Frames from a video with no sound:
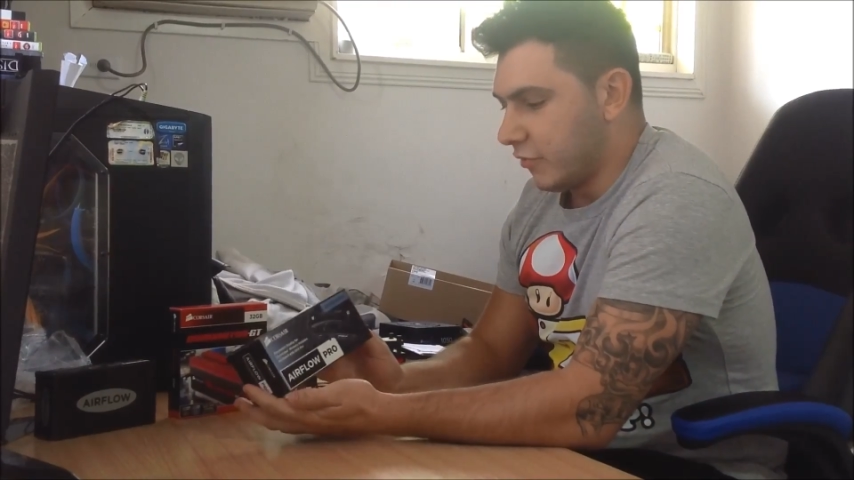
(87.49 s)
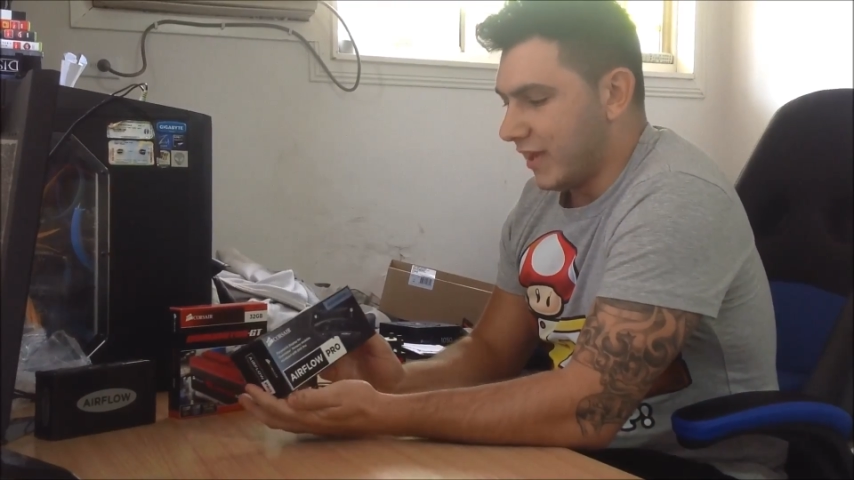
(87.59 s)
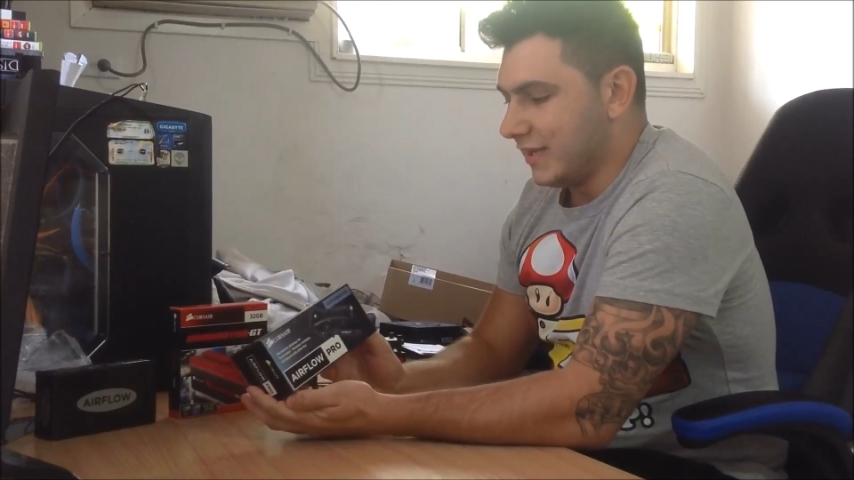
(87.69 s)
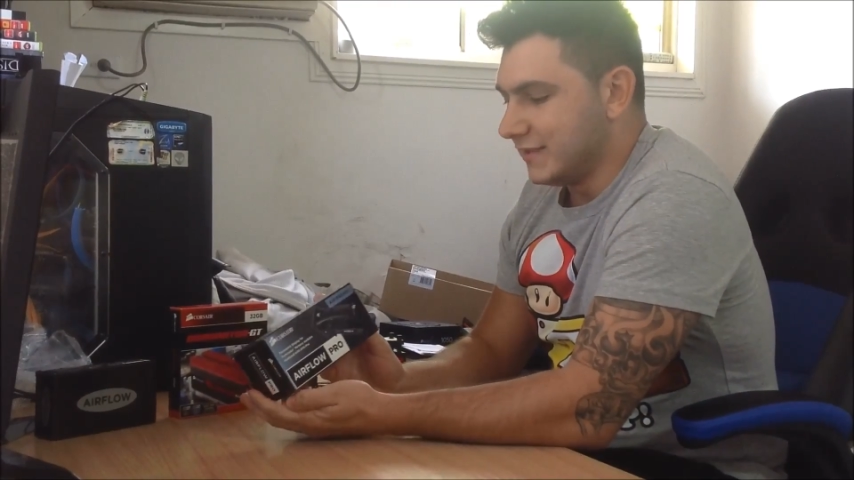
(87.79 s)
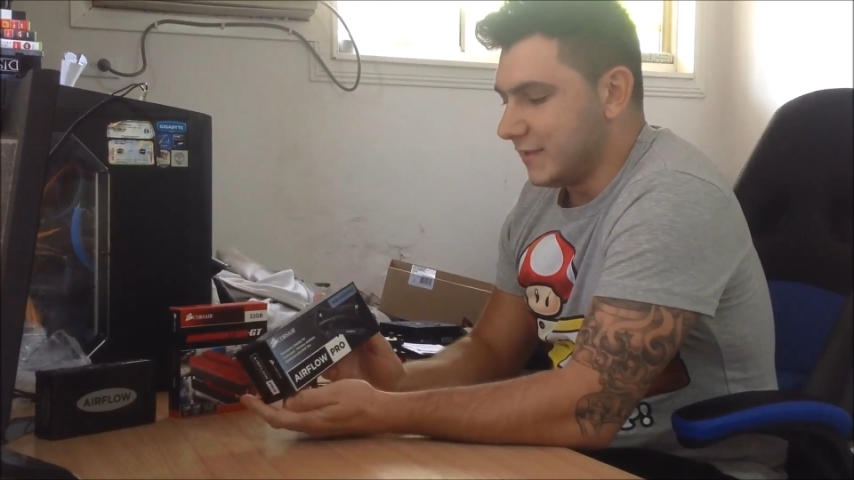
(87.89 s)

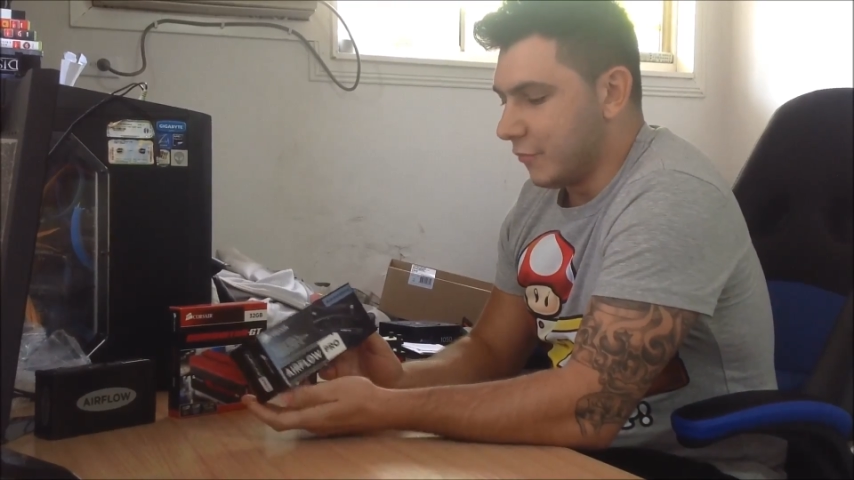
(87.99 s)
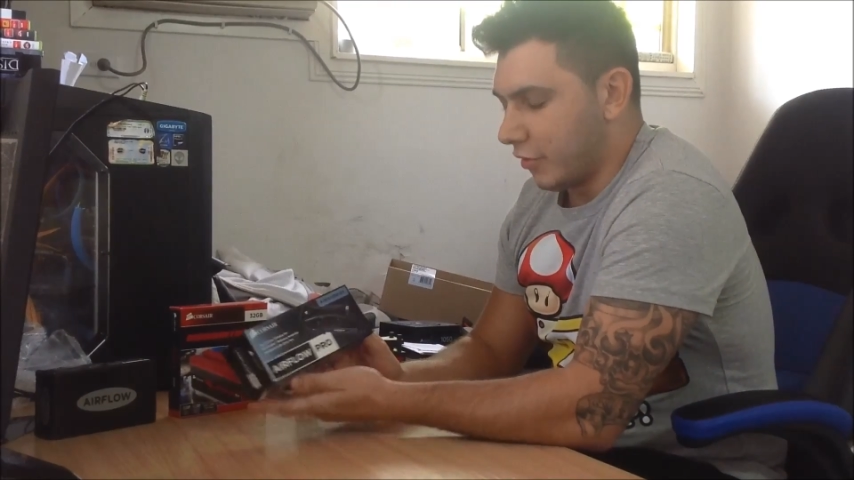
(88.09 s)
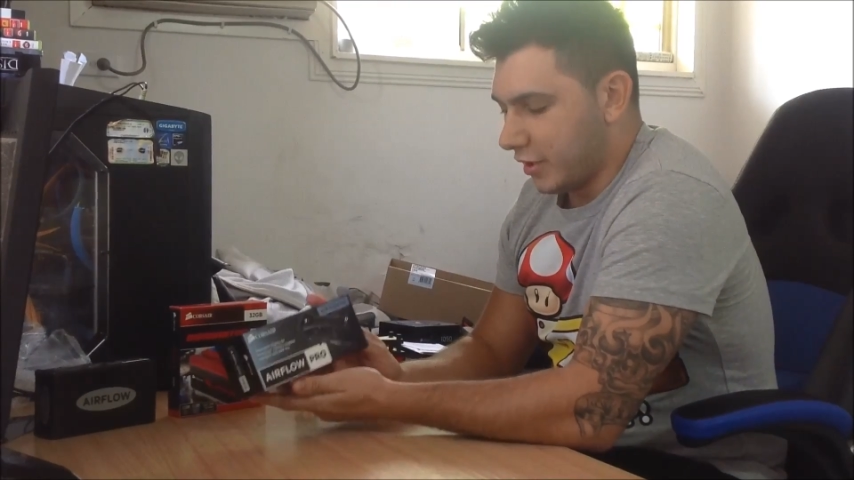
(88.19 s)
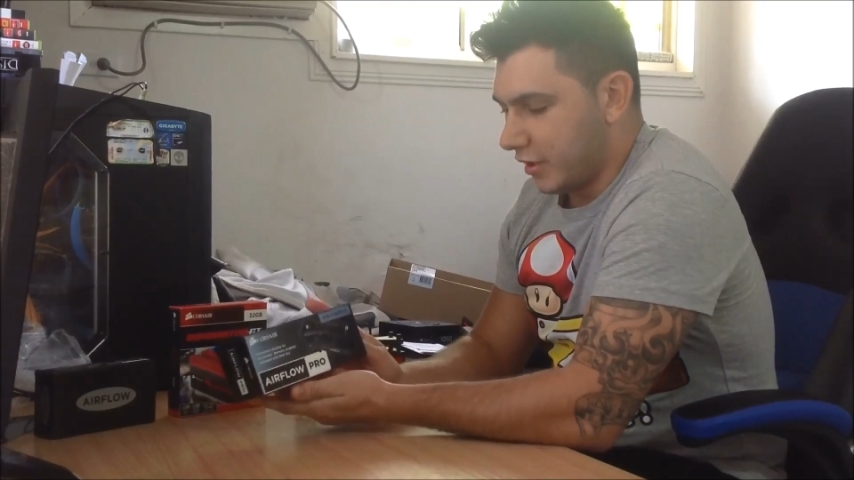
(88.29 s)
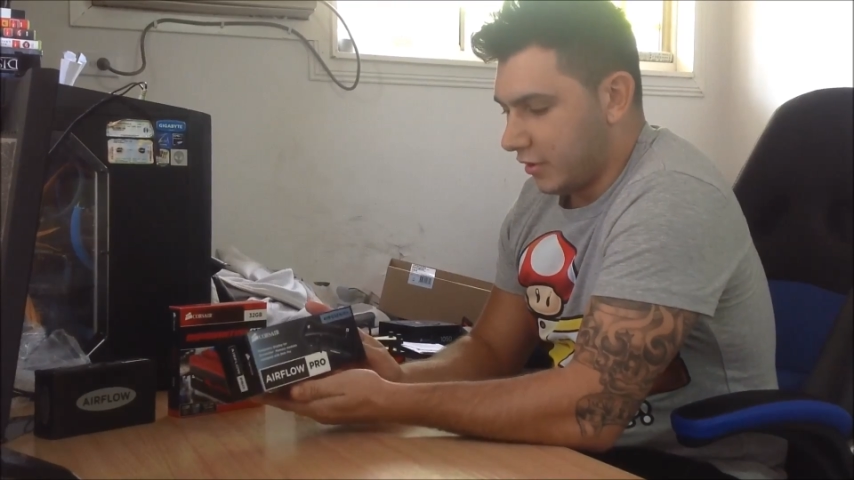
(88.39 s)
LED
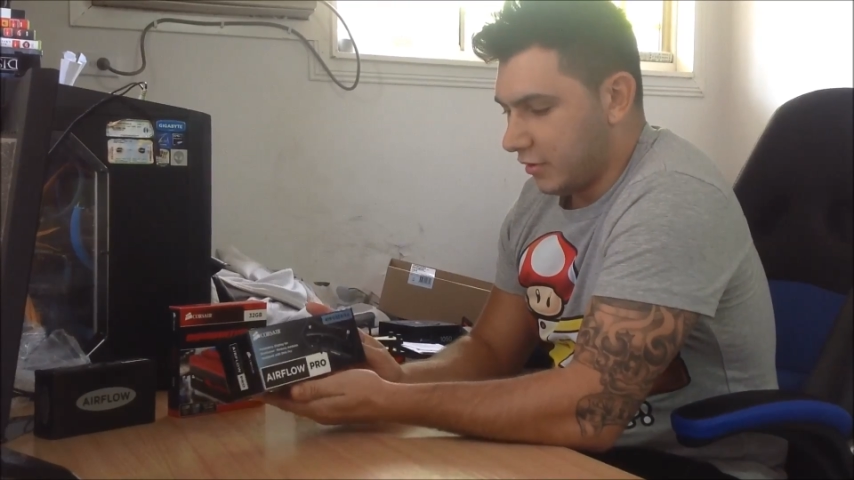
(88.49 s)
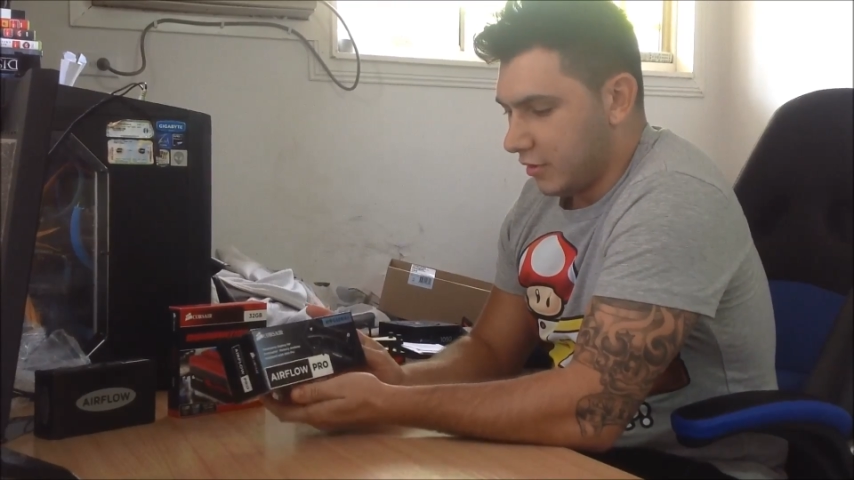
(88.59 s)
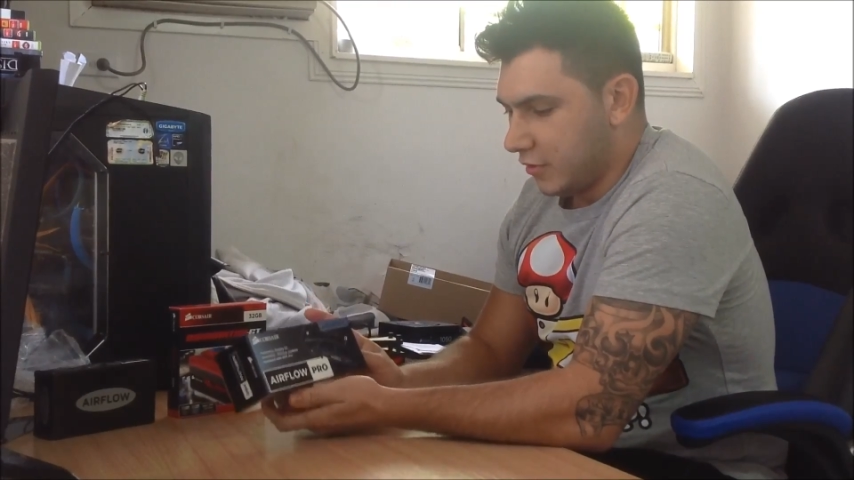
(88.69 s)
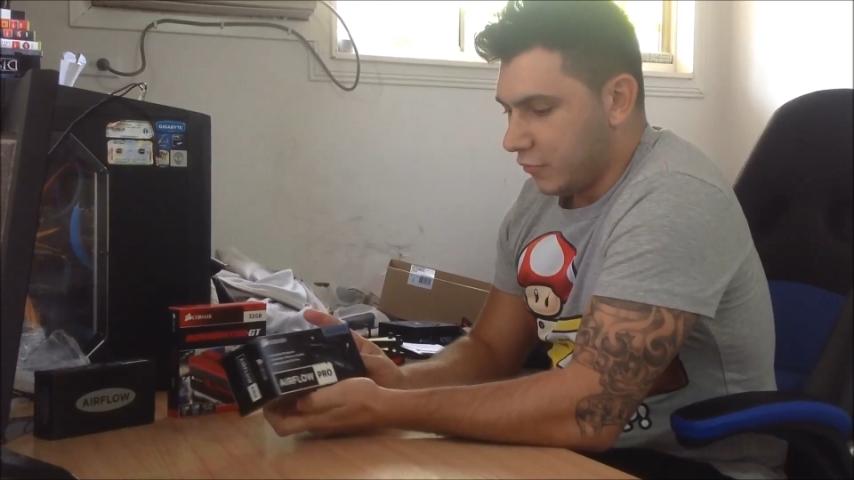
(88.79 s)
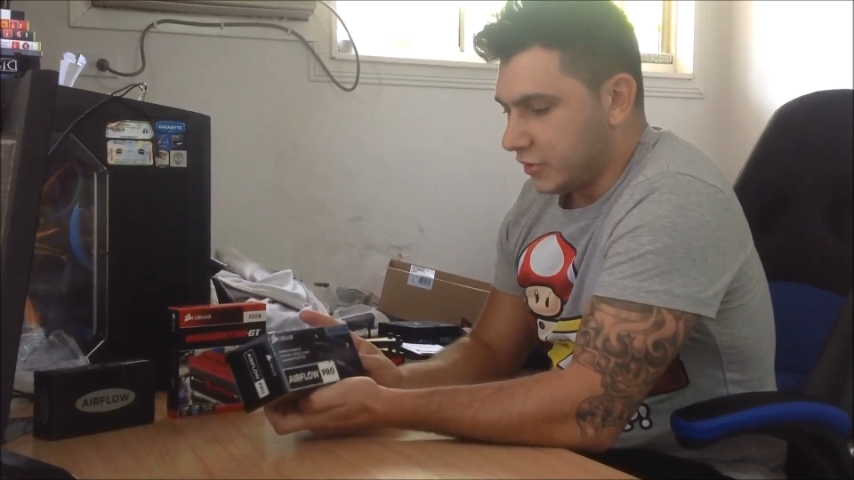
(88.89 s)
monitor
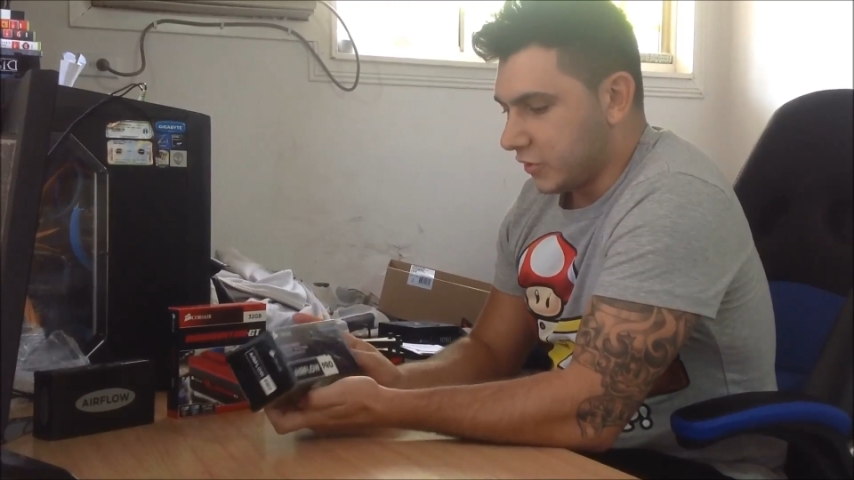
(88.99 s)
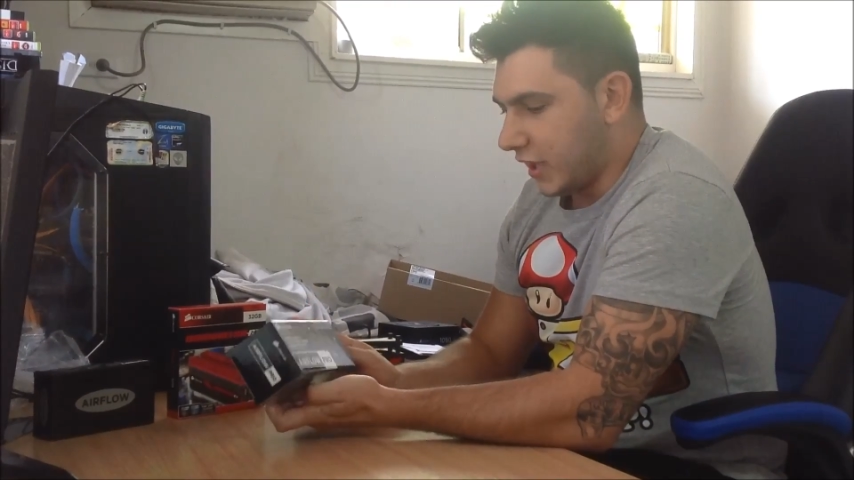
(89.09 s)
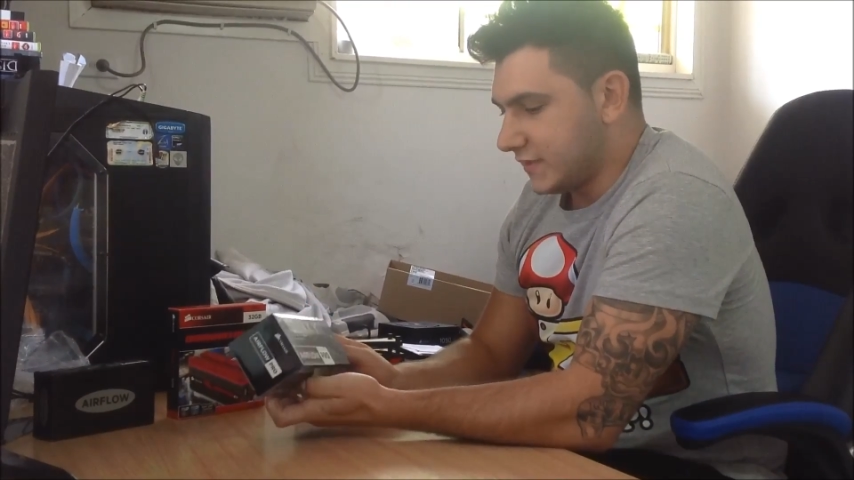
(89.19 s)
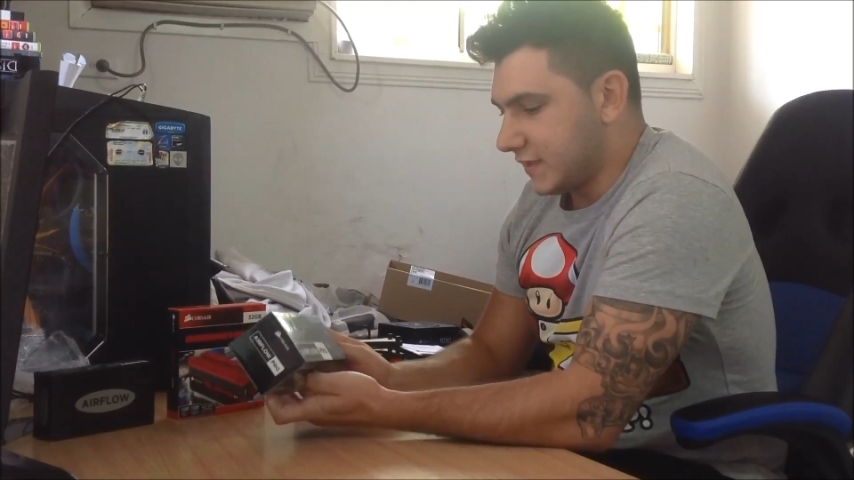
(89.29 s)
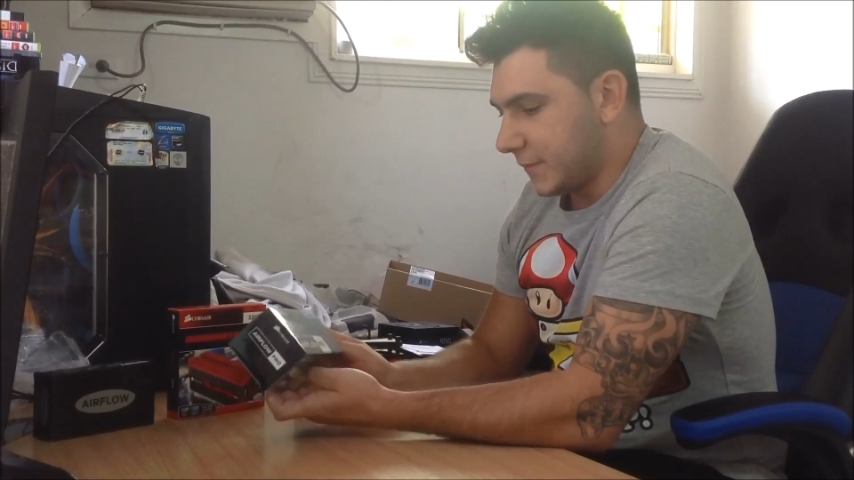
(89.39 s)
which
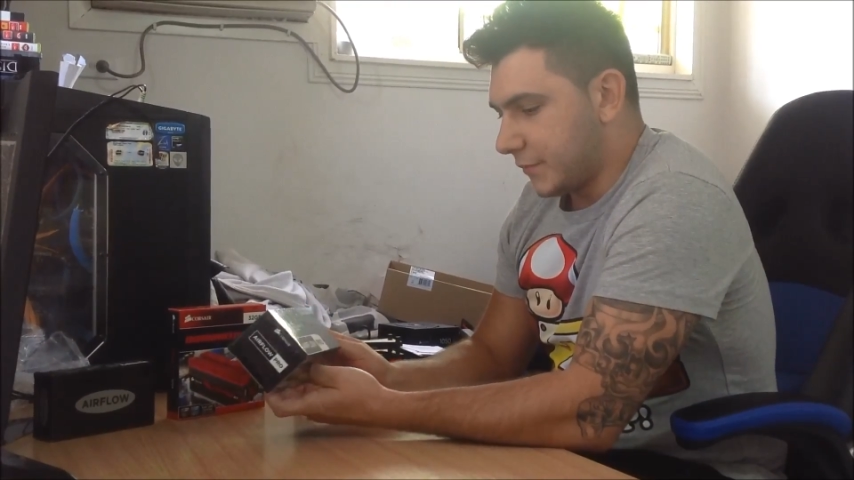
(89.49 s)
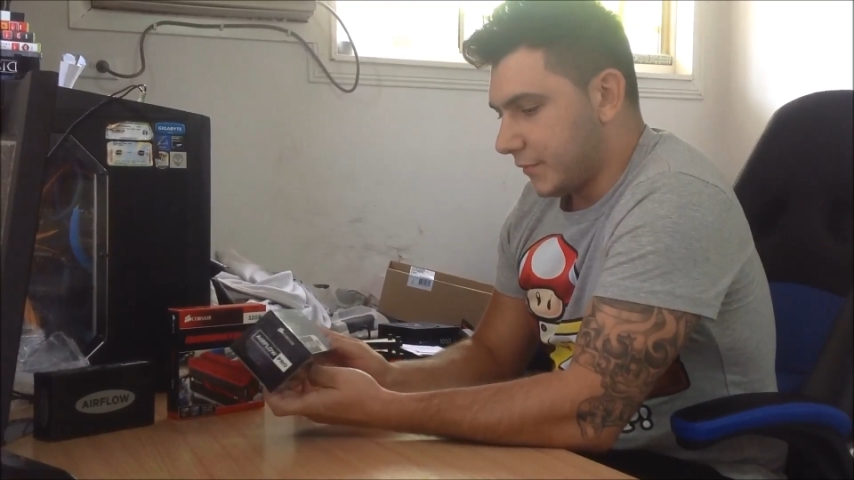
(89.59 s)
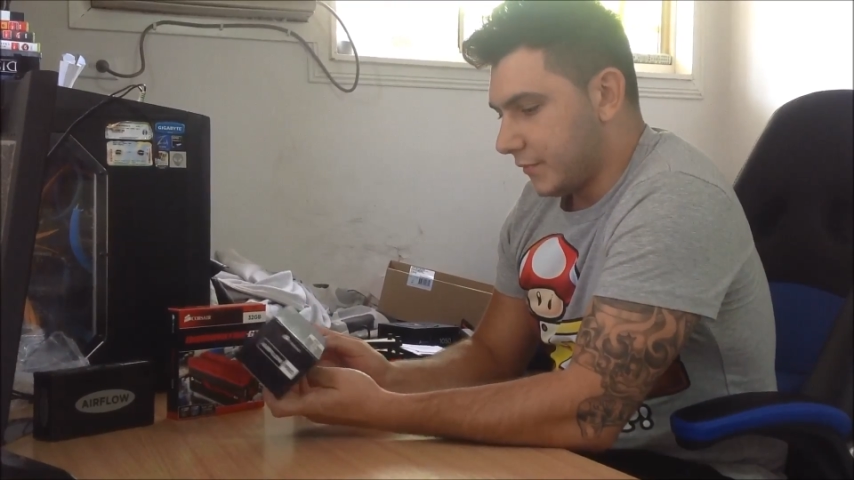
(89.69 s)
lights up